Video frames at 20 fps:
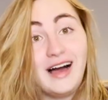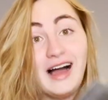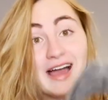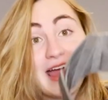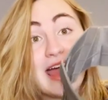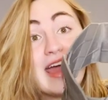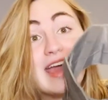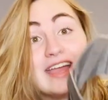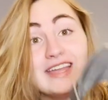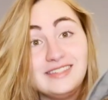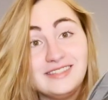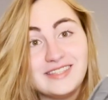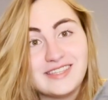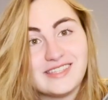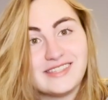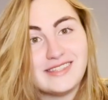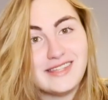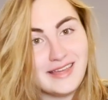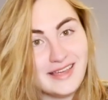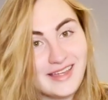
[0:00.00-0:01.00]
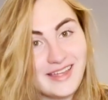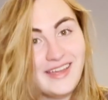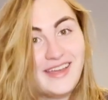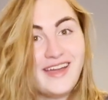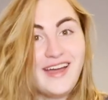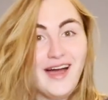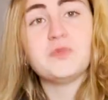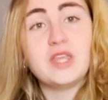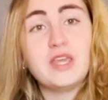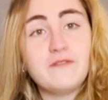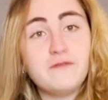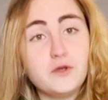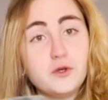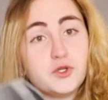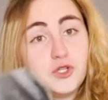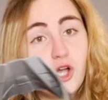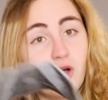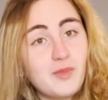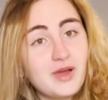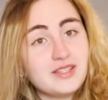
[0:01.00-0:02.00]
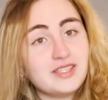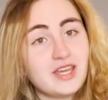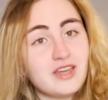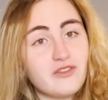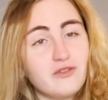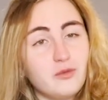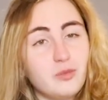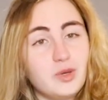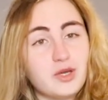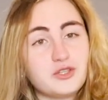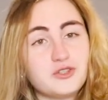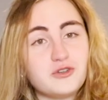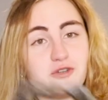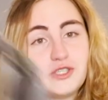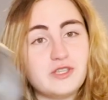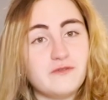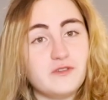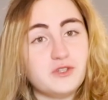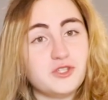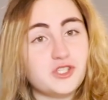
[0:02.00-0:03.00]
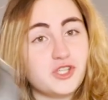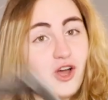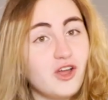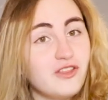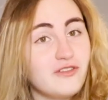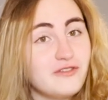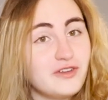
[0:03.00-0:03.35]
I hate this thing. If you saw my test fit pictures, if you saw the